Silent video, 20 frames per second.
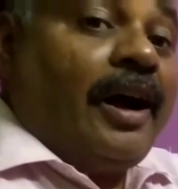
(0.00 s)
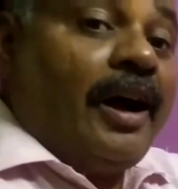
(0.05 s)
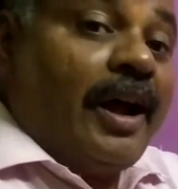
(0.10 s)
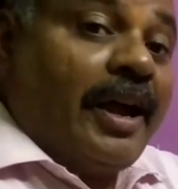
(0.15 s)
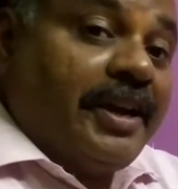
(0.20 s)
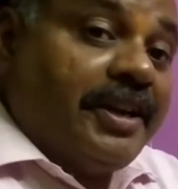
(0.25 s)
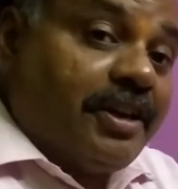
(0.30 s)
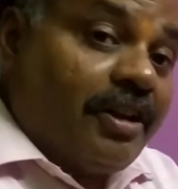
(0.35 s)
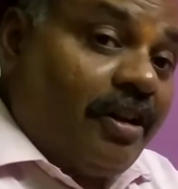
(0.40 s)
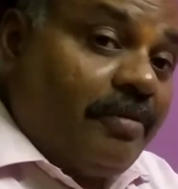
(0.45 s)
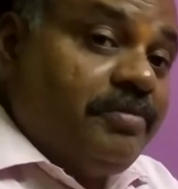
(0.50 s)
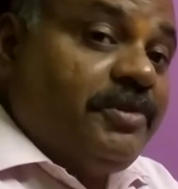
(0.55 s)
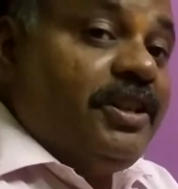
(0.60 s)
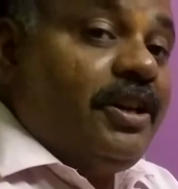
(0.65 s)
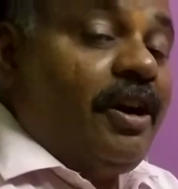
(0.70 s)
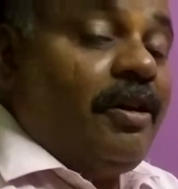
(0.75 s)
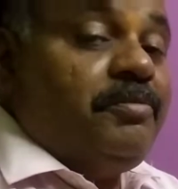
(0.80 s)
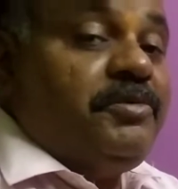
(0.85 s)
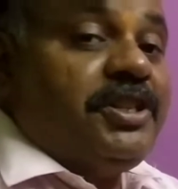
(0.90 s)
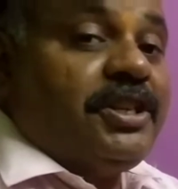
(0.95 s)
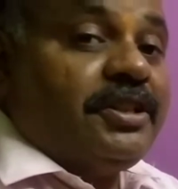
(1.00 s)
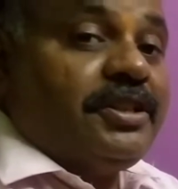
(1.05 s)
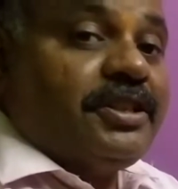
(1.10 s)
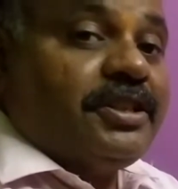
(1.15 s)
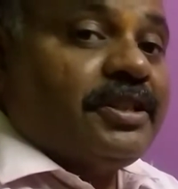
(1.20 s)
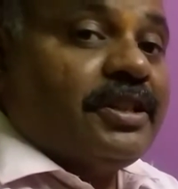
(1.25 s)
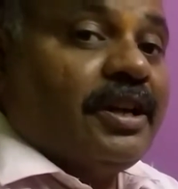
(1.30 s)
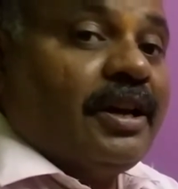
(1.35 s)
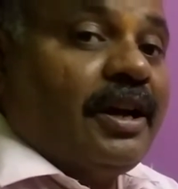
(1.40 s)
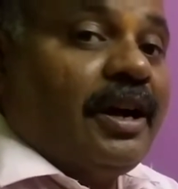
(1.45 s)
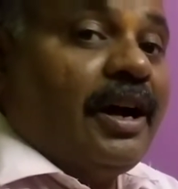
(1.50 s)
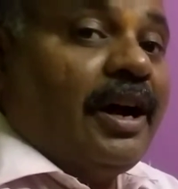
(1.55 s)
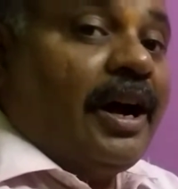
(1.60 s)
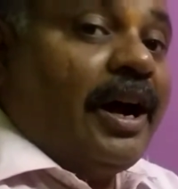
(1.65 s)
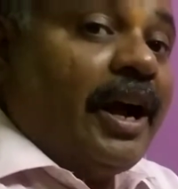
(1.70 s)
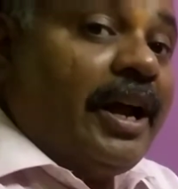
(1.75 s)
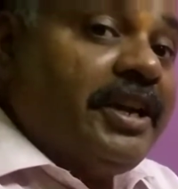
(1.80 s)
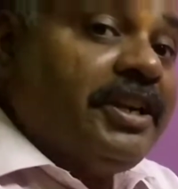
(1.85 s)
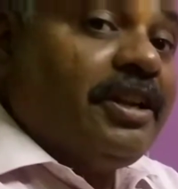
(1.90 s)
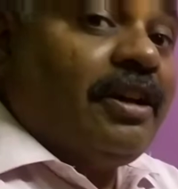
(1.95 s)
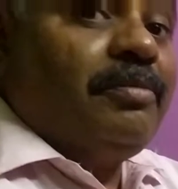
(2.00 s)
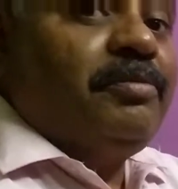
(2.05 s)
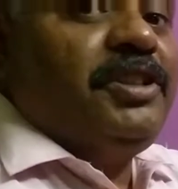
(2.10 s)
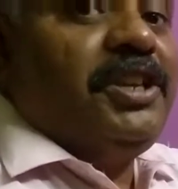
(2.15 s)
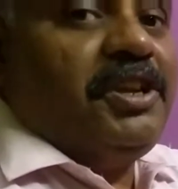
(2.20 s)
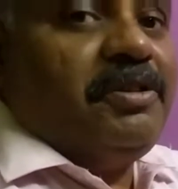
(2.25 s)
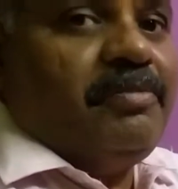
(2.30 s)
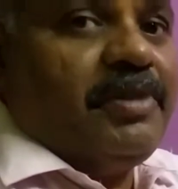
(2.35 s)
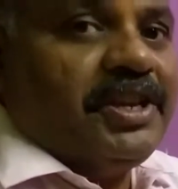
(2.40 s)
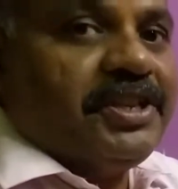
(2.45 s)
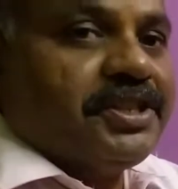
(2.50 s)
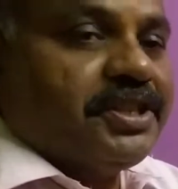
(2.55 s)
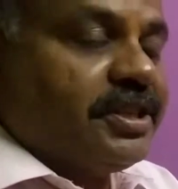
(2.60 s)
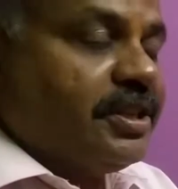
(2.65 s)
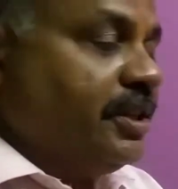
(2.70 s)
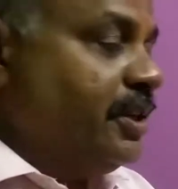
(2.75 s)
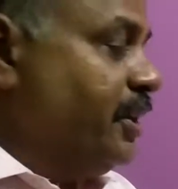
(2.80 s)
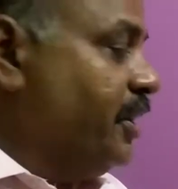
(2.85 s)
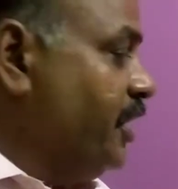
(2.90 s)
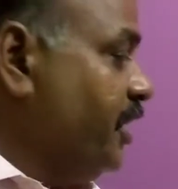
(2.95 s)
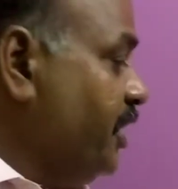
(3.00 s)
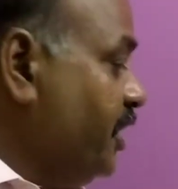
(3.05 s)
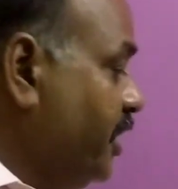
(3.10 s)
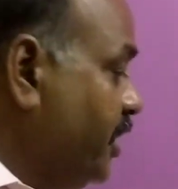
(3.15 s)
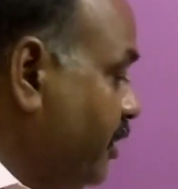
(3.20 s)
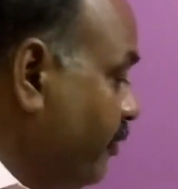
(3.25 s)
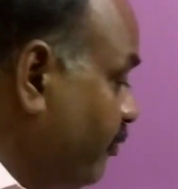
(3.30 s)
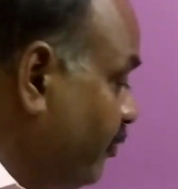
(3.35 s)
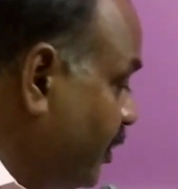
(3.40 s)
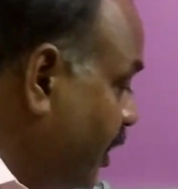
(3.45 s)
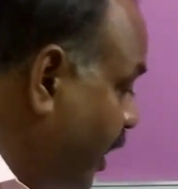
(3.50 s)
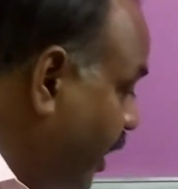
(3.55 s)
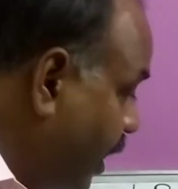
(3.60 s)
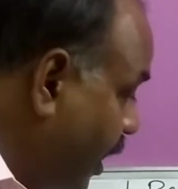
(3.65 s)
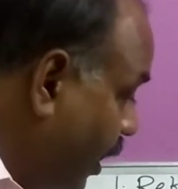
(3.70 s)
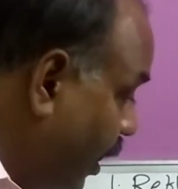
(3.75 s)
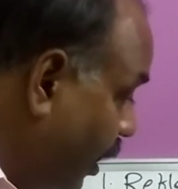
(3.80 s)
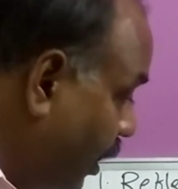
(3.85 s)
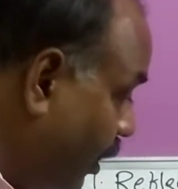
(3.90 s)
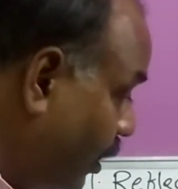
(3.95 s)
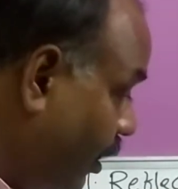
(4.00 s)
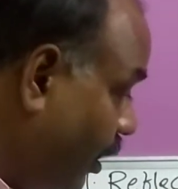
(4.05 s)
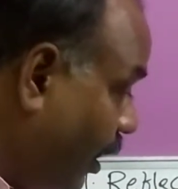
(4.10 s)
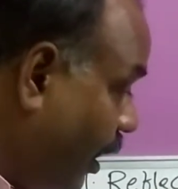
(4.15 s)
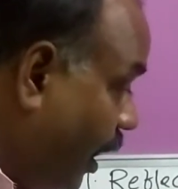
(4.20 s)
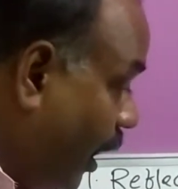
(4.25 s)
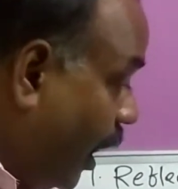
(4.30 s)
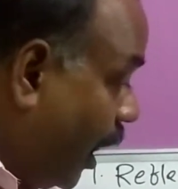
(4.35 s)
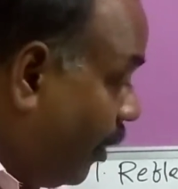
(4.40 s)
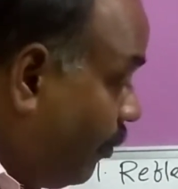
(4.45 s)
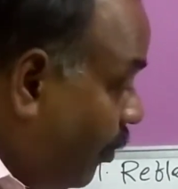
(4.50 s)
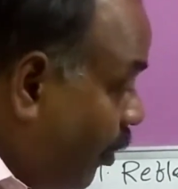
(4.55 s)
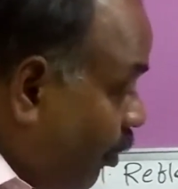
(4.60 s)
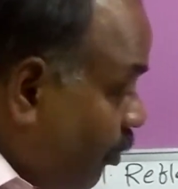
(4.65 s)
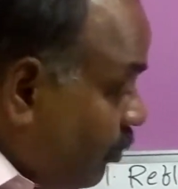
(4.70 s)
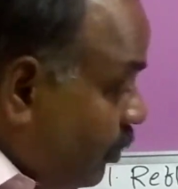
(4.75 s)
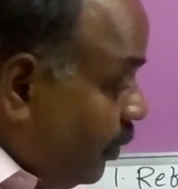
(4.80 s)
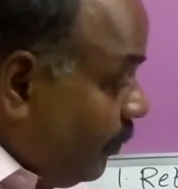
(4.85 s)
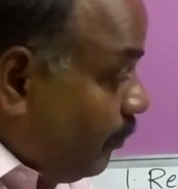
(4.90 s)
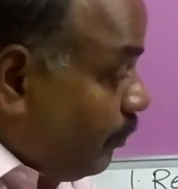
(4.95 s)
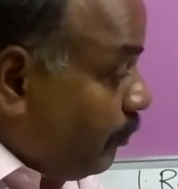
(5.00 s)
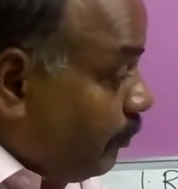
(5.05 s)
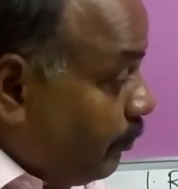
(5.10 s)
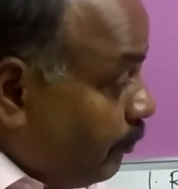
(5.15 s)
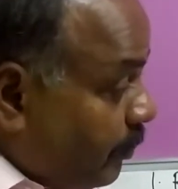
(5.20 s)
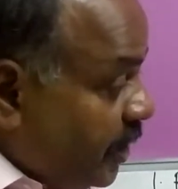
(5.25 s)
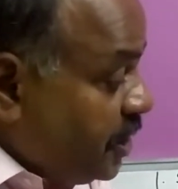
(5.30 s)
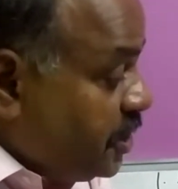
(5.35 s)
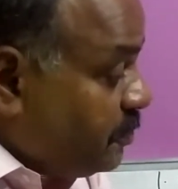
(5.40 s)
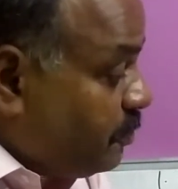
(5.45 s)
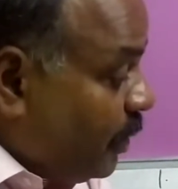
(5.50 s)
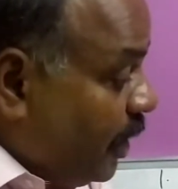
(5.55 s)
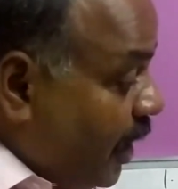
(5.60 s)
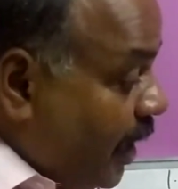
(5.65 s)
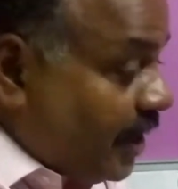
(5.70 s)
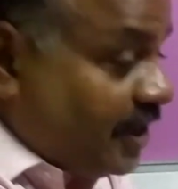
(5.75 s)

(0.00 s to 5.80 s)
Height of the object, height of the image. If they are above the principal